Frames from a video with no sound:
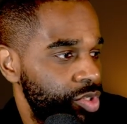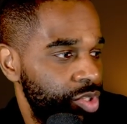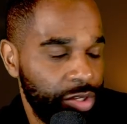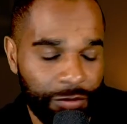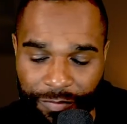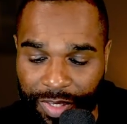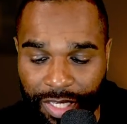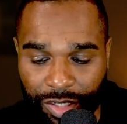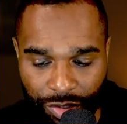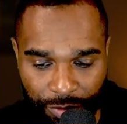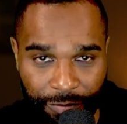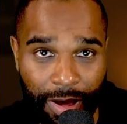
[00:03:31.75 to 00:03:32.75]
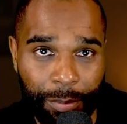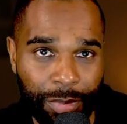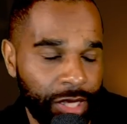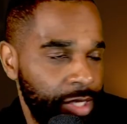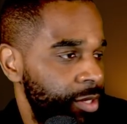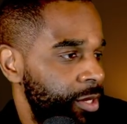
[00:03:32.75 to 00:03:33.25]
the Yoovidhya
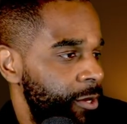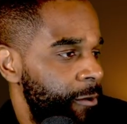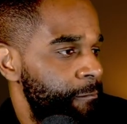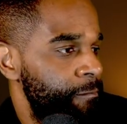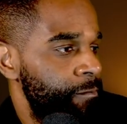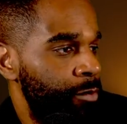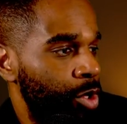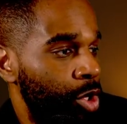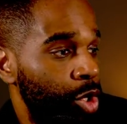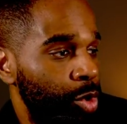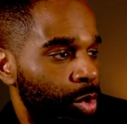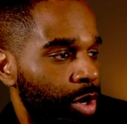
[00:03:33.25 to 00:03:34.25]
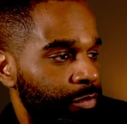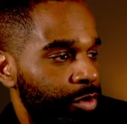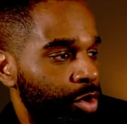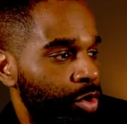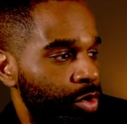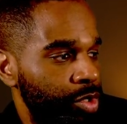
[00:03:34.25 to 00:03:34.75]
family, who, of
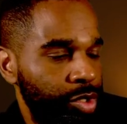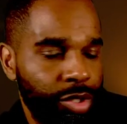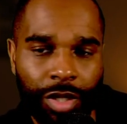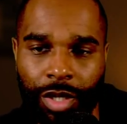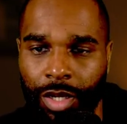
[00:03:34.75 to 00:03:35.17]
course,